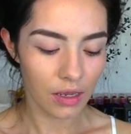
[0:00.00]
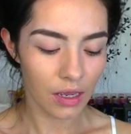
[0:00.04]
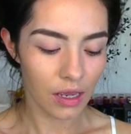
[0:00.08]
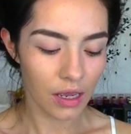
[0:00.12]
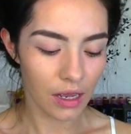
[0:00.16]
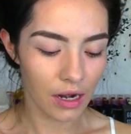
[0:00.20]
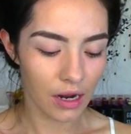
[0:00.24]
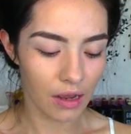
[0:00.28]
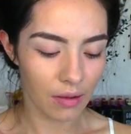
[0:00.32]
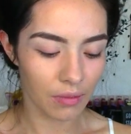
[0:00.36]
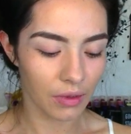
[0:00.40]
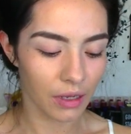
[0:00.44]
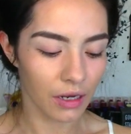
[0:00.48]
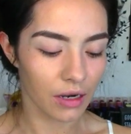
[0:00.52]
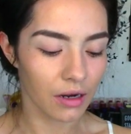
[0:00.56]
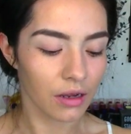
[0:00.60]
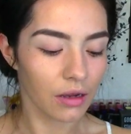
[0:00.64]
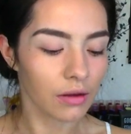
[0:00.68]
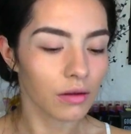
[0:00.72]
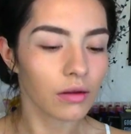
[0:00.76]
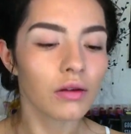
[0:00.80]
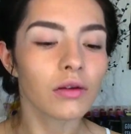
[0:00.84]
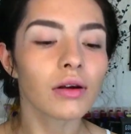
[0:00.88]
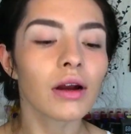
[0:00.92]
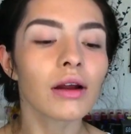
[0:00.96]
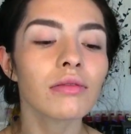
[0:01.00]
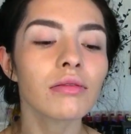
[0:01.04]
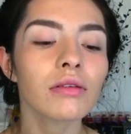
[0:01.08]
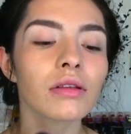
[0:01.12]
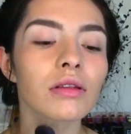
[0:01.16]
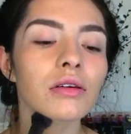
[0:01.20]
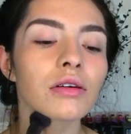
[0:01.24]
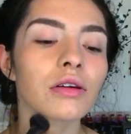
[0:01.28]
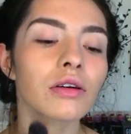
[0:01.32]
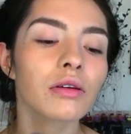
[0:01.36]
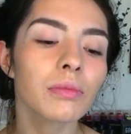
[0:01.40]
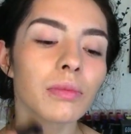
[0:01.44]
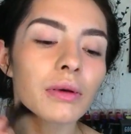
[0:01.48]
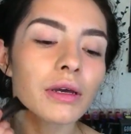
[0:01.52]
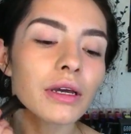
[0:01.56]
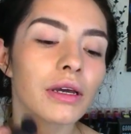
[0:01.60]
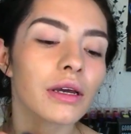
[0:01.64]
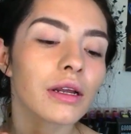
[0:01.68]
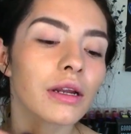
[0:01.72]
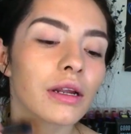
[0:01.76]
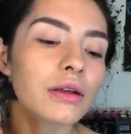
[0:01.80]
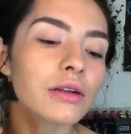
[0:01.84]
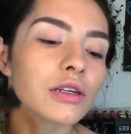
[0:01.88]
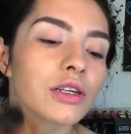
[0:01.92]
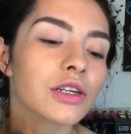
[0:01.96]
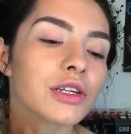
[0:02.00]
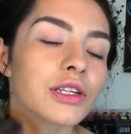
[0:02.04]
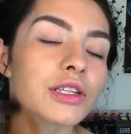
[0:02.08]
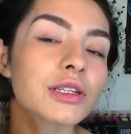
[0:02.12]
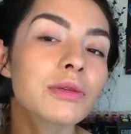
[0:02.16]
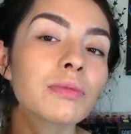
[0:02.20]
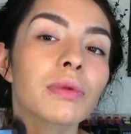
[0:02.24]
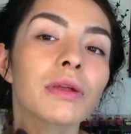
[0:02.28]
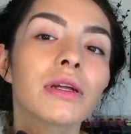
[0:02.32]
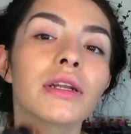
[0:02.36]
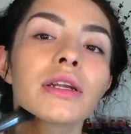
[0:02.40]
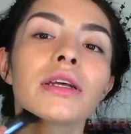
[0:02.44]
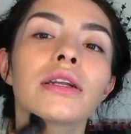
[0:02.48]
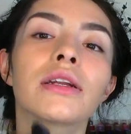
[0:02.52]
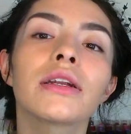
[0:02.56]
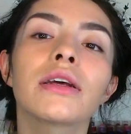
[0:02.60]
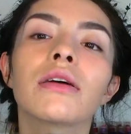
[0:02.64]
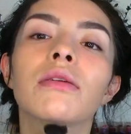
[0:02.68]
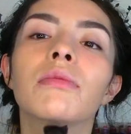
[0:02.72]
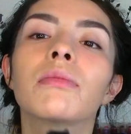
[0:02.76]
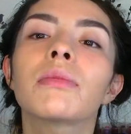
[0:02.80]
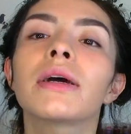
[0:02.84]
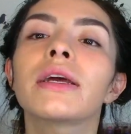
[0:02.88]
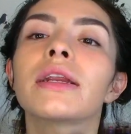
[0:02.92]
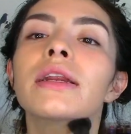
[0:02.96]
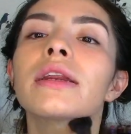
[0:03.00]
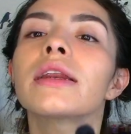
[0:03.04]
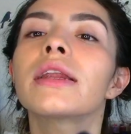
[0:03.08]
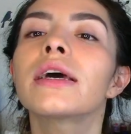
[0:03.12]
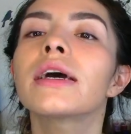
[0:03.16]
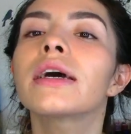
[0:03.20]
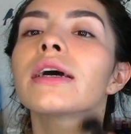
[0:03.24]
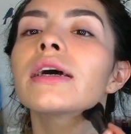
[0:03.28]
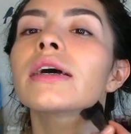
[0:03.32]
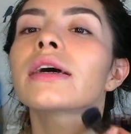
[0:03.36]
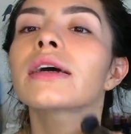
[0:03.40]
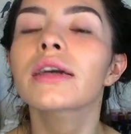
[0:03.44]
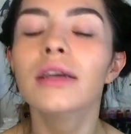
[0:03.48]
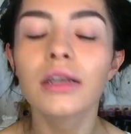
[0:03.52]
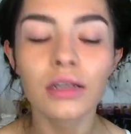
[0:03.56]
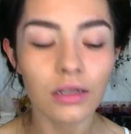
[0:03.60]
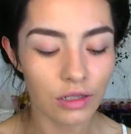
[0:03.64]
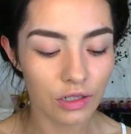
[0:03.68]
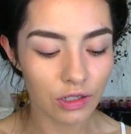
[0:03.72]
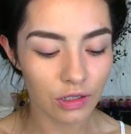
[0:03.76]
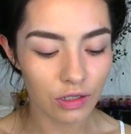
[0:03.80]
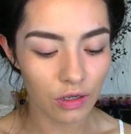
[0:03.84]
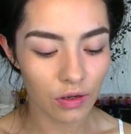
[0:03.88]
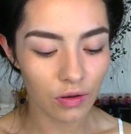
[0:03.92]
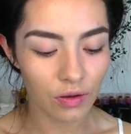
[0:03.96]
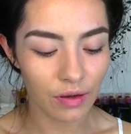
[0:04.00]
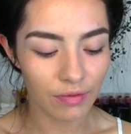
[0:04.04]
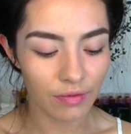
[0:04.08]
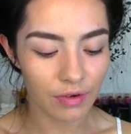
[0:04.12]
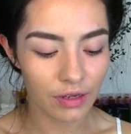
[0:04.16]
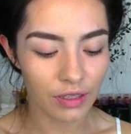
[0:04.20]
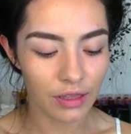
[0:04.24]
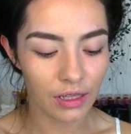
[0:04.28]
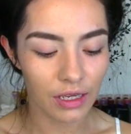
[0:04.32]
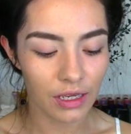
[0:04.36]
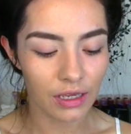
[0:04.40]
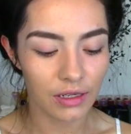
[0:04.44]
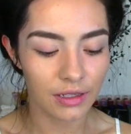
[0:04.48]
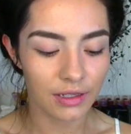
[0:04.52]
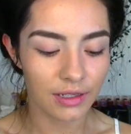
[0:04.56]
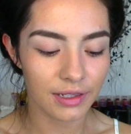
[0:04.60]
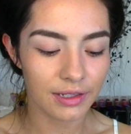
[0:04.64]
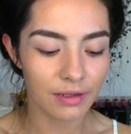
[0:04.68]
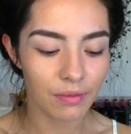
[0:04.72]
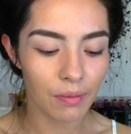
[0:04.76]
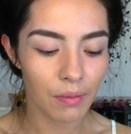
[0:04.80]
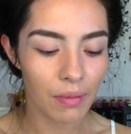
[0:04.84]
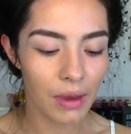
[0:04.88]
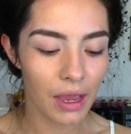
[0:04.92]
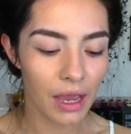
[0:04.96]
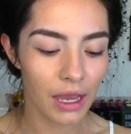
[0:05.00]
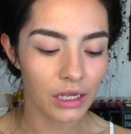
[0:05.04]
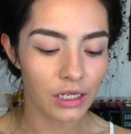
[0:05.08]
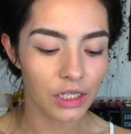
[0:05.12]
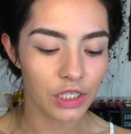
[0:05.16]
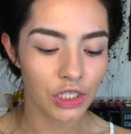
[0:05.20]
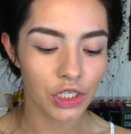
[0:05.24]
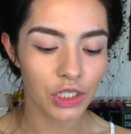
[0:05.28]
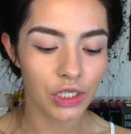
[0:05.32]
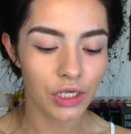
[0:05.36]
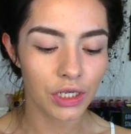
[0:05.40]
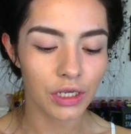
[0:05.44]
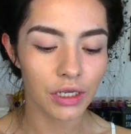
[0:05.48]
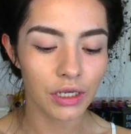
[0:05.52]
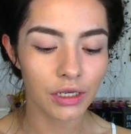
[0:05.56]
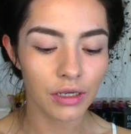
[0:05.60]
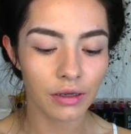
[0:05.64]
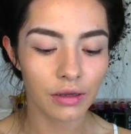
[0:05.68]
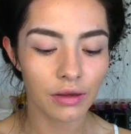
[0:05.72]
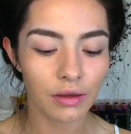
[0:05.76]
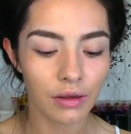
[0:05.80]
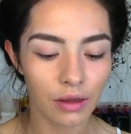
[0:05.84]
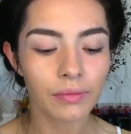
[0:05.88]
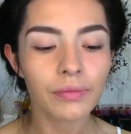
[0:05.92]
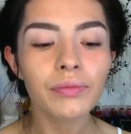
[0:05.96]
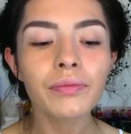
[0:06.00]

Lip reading: And I'm gonna grab a little bit and just blend it down my neck so everything is matching.